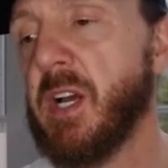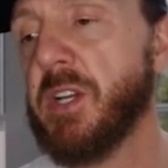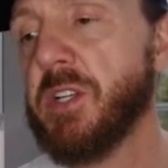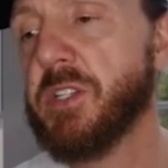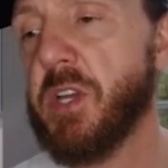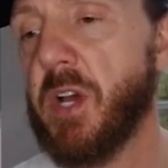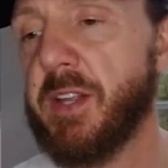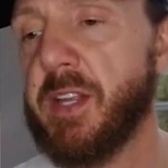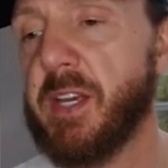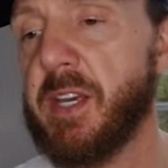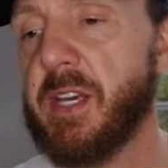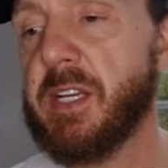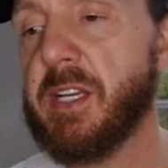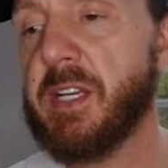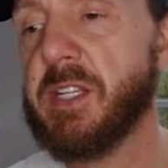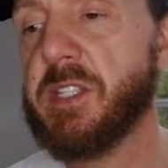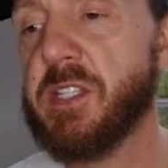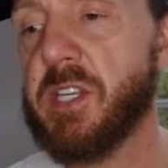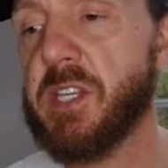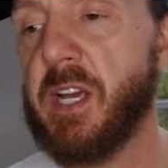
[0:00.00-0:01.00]
So I think
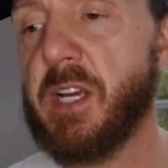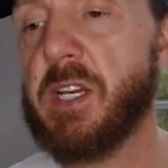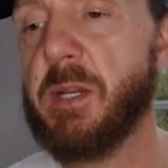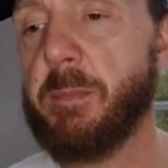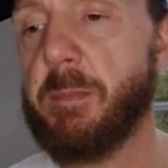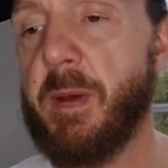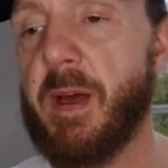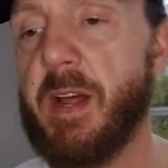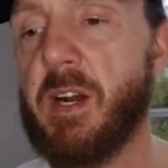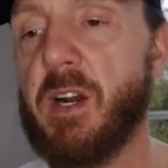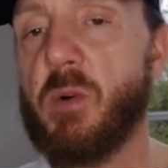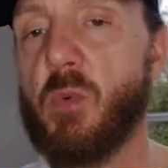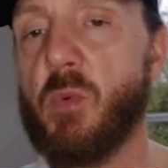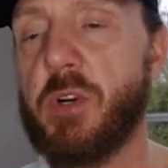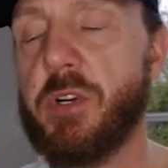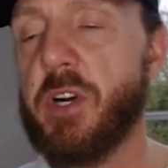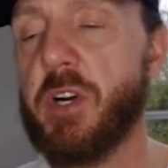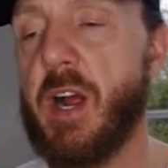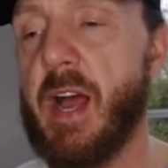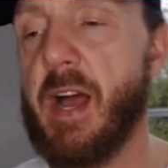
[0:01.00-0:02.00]
it's like depending on
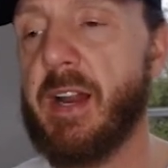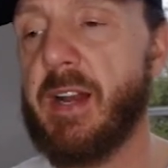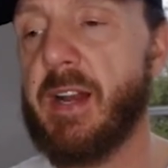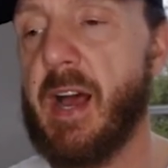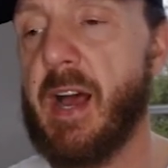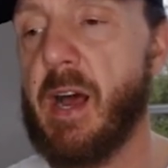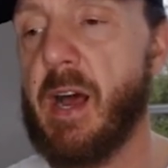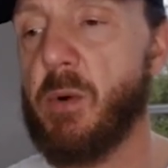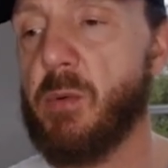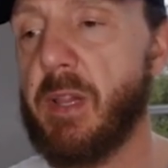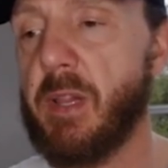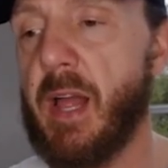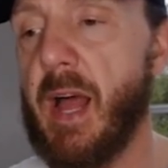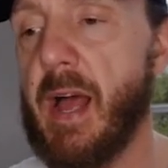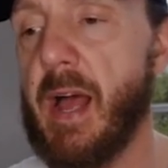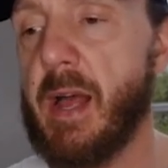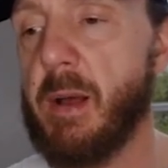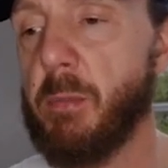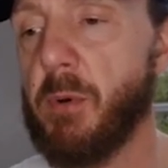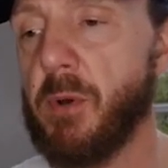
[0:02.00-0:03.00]
where you're at and how
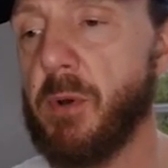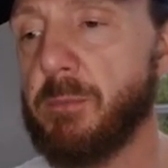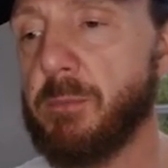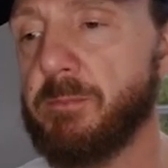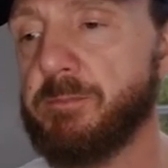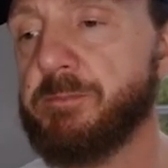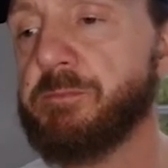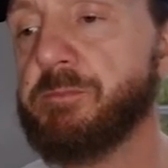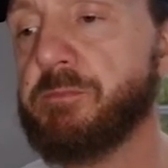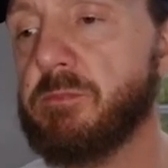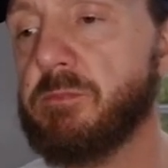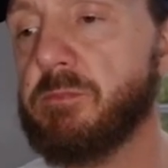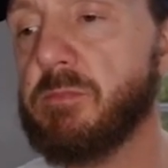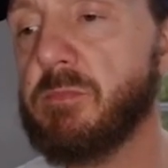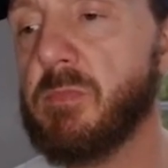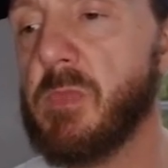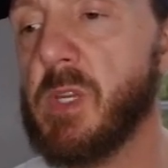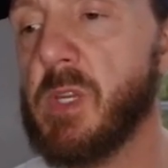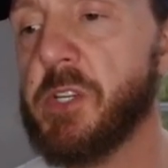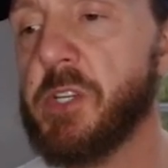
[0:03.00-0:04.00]
reliable
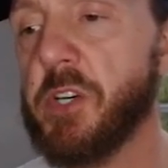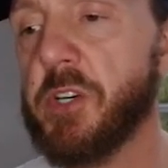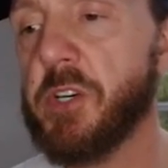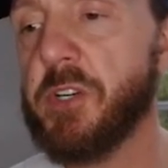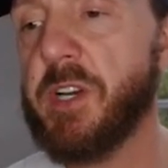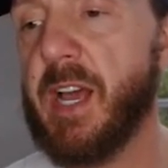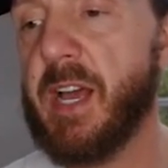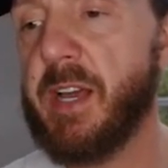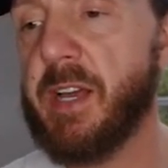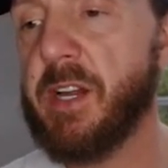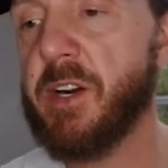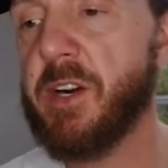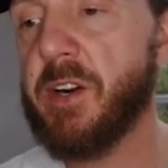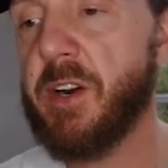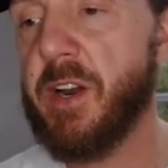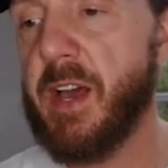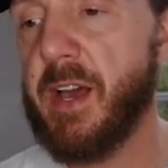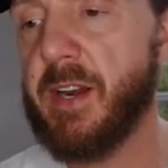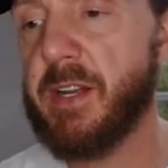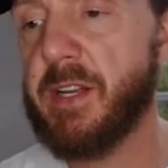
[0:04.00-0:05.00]
your internet
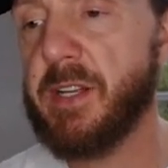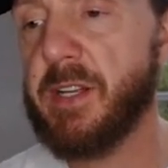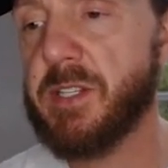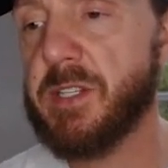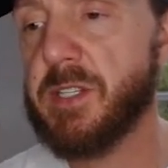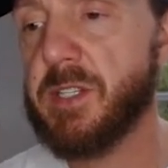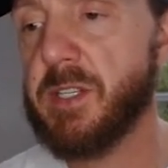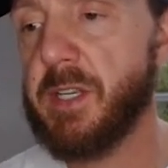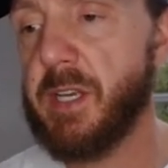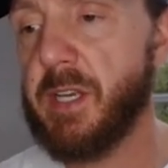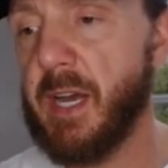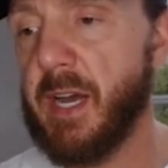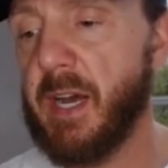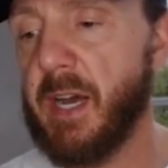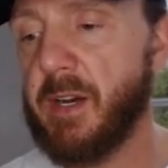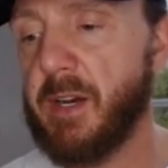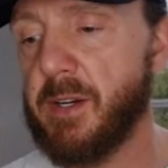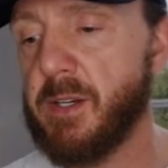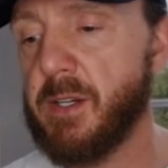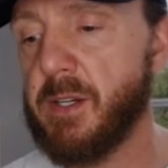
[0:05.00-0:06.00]
is.
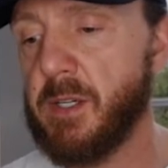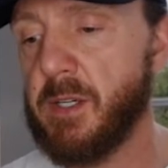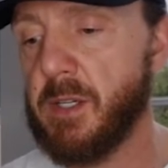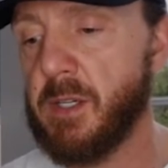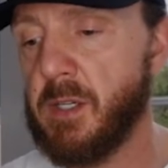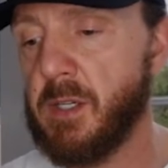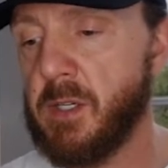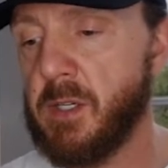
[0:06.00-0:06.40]
Yeah.